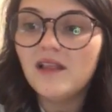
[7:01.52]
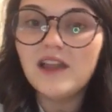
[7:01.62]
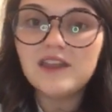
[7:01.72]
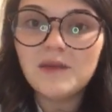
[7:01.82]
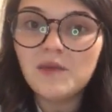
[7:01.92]

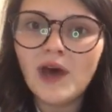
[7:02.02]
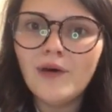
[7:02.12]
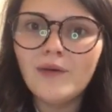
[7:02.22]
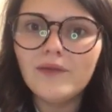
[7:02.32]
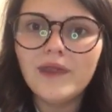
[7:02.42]
let them
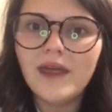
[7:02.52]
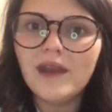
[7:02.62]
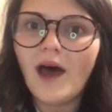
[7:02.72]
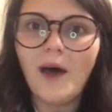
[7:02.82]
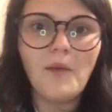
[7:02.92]
know
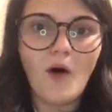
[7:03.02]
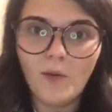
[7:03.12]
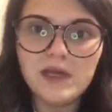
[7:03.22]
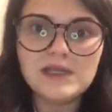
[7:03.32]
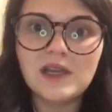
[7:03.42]
that I'm
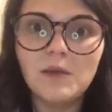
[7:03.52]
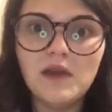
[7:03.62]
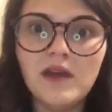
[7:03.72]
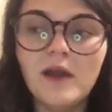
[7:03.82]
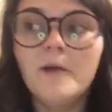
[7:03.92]
always going to be
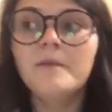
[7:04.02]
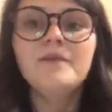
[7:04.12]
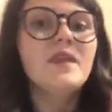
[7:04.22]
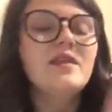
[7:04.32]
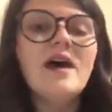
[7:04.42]
there.
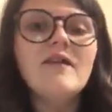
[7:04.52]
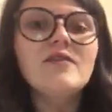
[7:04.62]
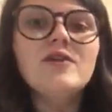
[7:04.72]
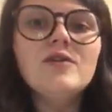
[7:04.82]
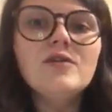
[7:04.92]
If
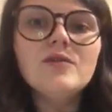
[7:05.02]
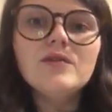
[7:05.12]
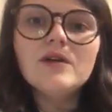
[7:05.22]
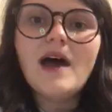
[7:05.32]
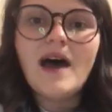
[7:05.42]

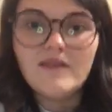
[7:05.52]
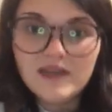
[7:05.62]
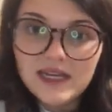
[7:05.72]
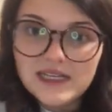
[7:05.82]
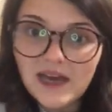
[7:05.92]
you have
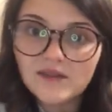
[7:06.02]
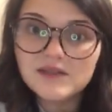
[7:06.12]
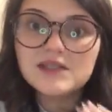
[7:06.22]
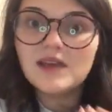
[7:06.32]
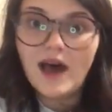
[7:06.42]
any
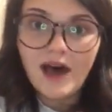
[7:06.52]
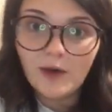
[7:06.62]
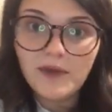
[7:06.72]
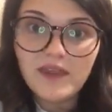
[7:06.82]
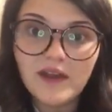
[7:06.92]
doubts, I'll
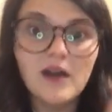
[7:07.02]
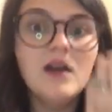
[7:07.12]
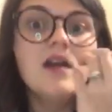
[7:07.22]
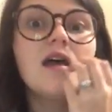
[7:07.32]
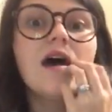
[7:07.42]
be there.
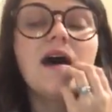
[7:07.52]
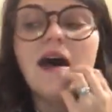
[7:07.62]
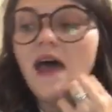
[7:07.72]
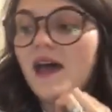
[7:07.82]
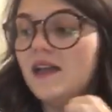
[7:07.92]

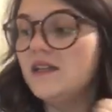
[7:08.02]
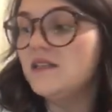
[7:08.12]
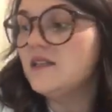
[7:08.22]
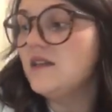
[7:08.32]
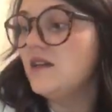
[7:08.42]

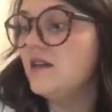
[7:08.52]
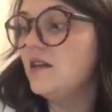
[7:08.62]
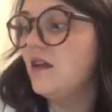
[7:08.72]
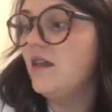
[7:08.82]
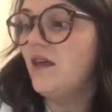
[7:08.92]
And
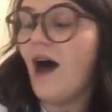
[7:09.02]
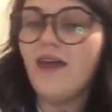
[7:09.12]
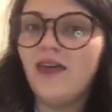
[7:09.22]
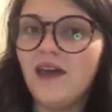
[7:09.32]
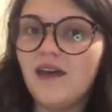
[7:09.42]
I
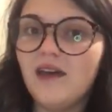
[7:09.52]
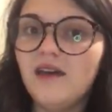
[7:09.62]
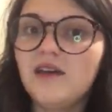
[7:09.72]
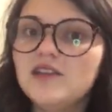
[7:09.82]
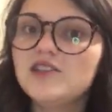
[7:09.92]
think
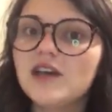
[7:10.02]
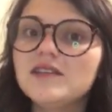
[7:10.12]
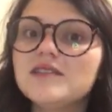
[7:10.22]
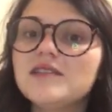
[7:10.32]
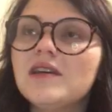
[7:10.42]

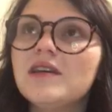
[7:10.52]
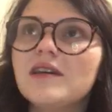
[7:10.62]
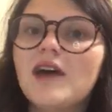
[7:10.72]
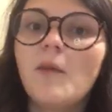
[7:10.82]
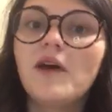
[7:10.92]
just
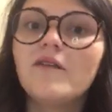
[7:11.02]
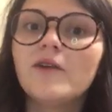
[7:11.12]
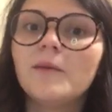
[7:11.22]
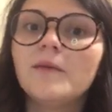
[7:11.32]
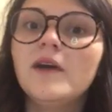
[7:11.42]
coming
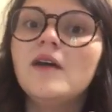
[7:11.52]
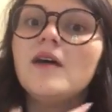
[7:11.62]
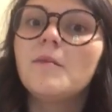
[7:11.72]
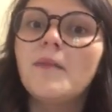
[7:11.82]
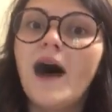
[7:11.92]
from
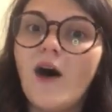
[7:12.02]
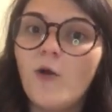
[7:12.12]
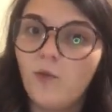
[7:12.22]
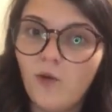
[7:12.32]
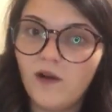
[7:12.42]
my
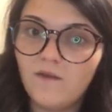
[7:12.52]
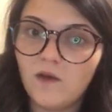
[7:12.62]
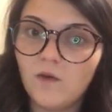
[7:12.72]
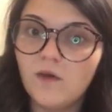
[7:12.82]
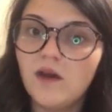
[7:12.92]
own point of
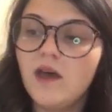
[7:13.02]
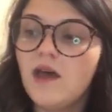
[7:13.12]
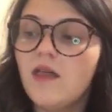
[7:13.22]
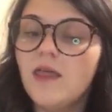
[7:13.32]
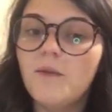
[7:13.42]
view,
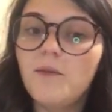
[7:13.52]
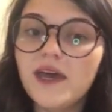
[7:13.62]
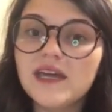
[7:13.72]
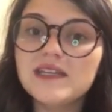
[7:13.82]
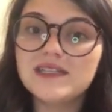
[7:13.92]
the
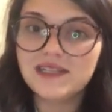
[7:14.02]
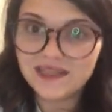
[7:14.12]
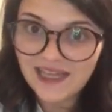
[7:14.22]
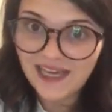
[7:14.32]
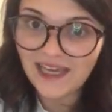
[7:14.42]
biggest
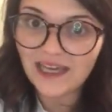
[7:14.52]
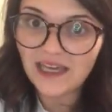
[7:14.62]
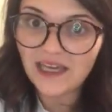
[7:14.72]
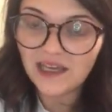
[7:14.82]
thing